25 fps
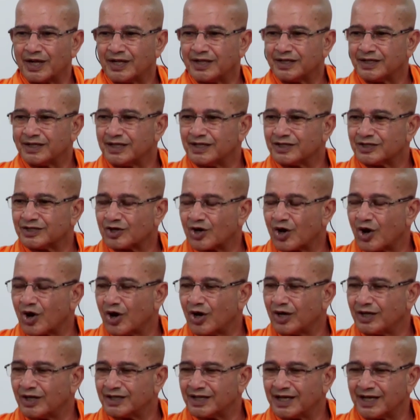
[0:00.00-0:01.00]
These are
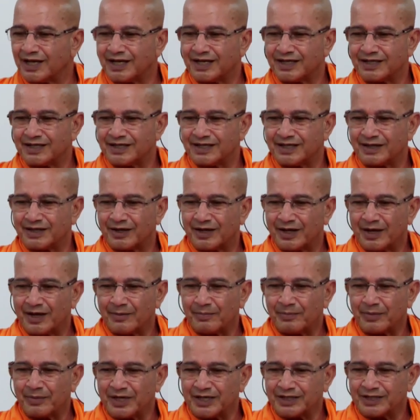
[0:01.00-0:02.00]
all there in the
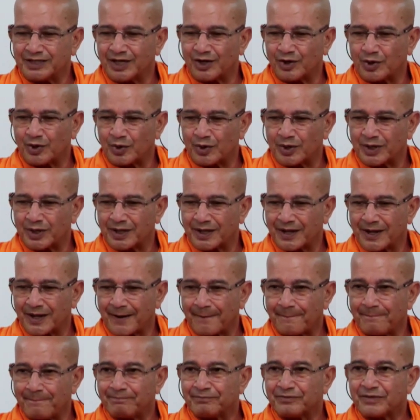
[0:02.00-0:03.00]
preserved,
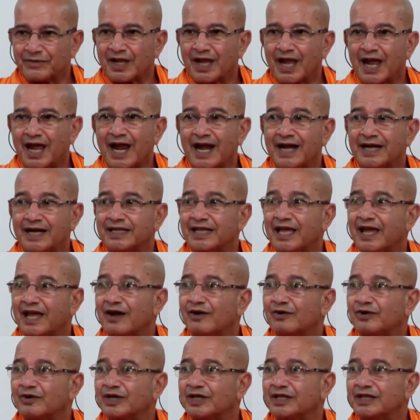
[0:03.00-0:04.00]
and they
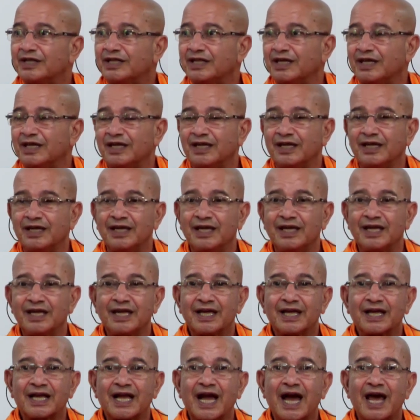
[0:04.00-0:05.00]
have done the
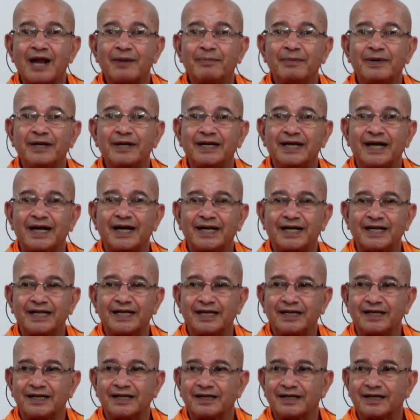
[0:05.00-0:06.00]
carbon
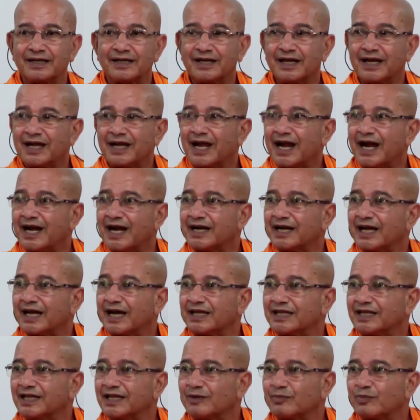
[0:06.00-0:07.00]
dating and
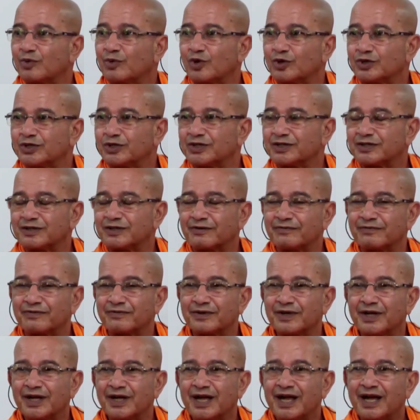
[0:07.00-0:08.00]
other process of
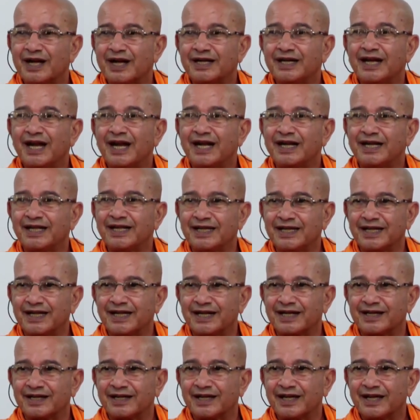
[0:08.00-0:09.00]
dating
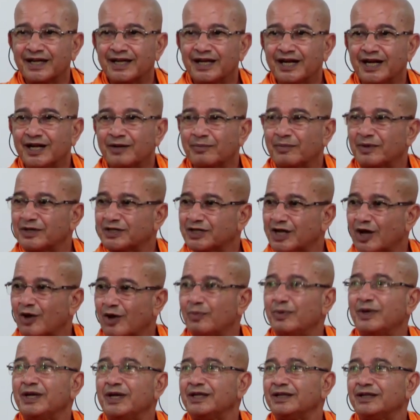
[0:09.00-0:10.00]
it. It must have
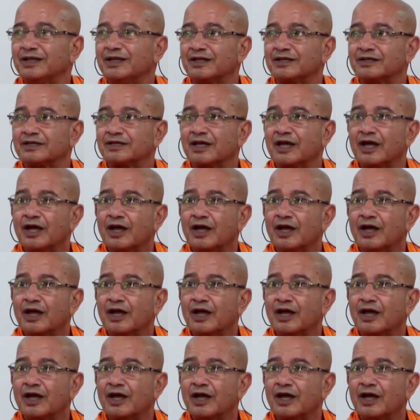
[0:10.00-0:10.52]
been this.